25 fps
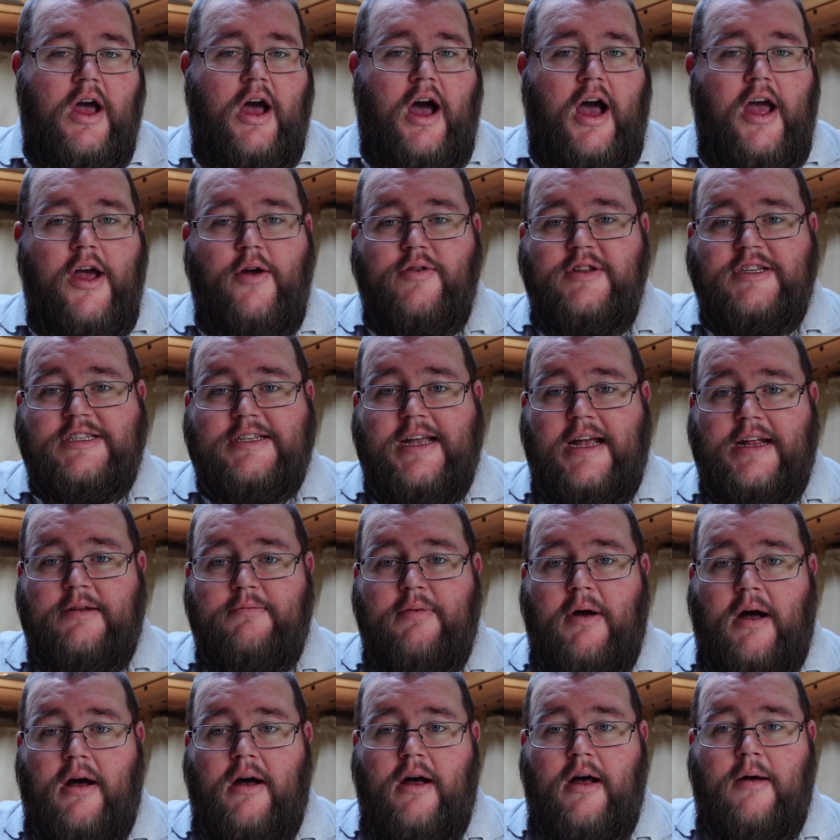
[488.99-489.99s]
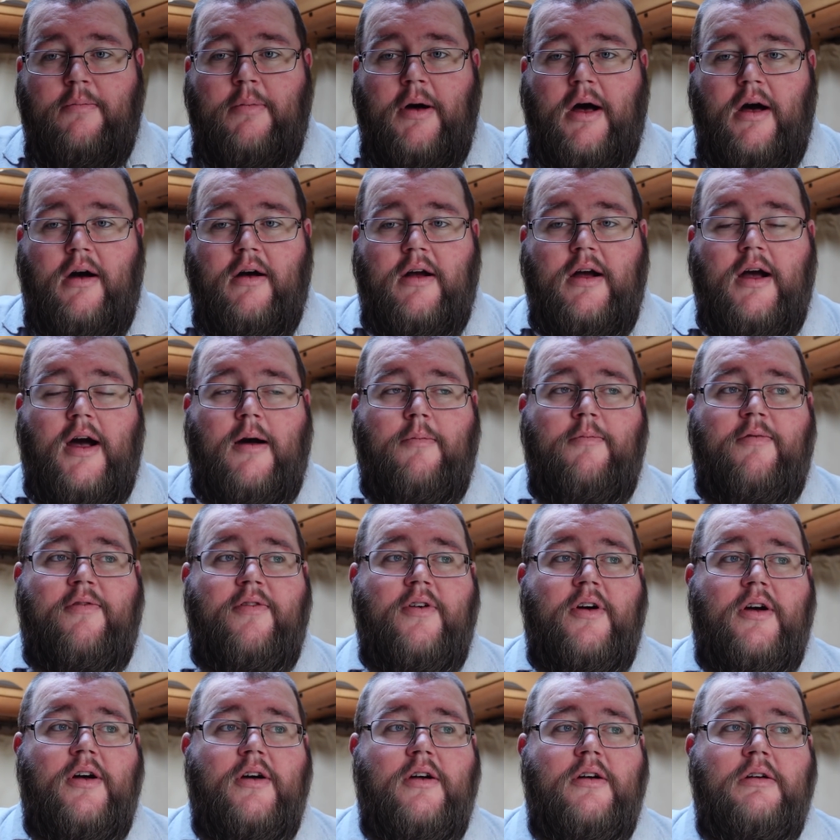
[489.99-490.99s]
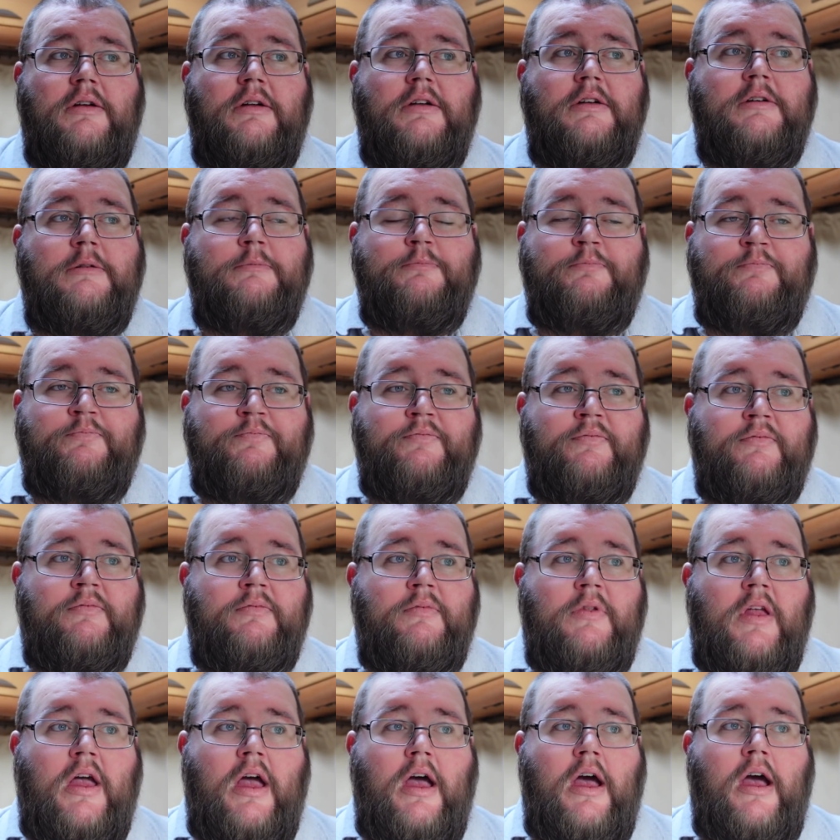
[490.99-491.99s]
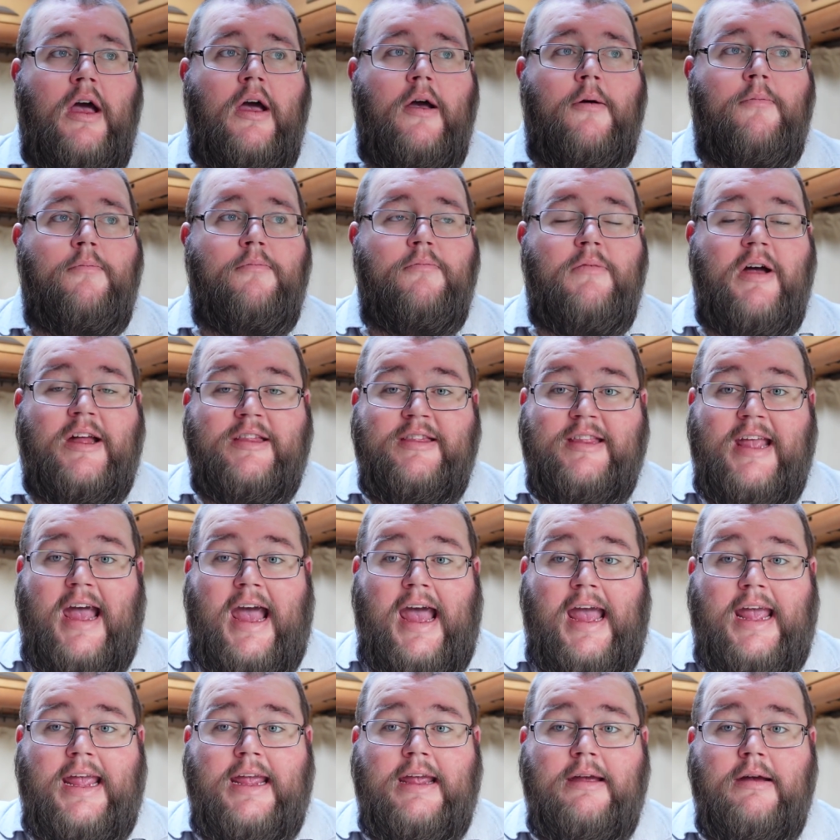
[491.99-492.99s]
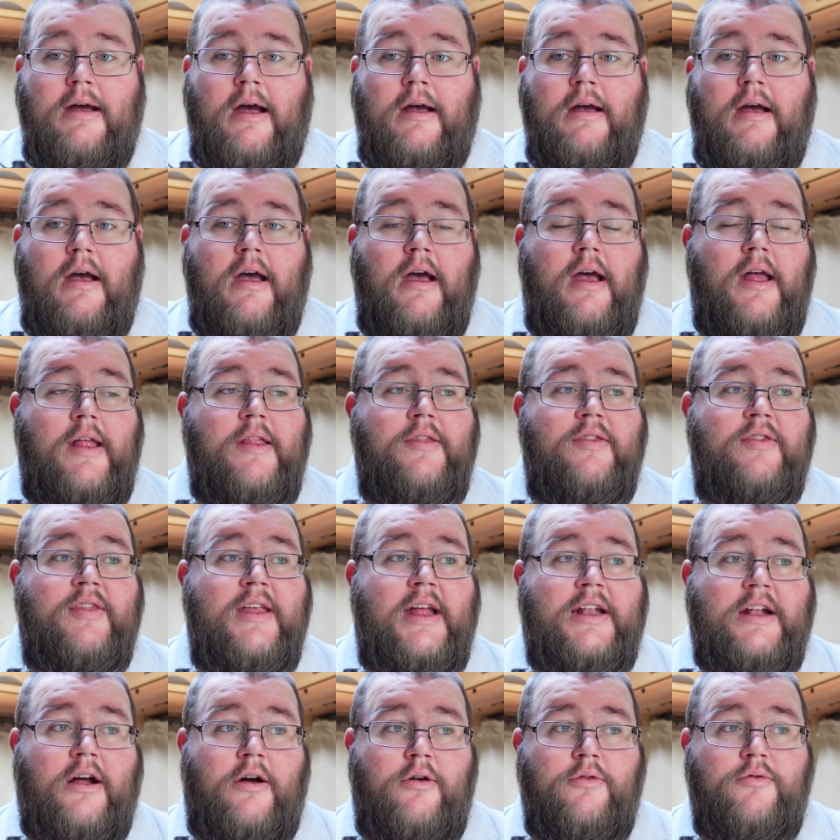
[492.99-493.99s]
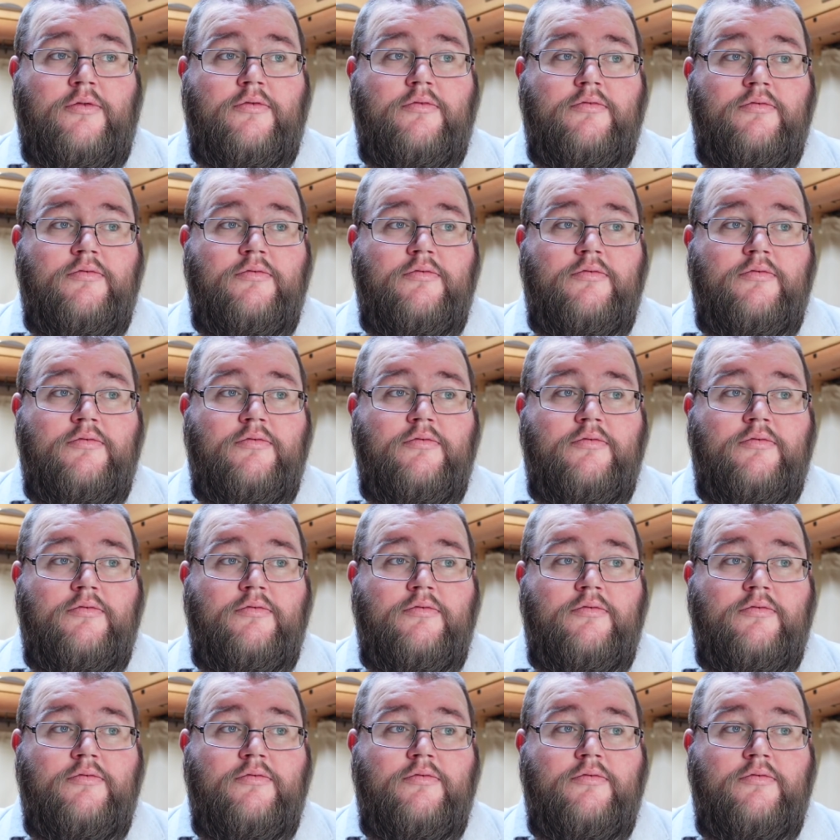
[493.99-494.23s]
I only stay in a park up for a day, and then I'll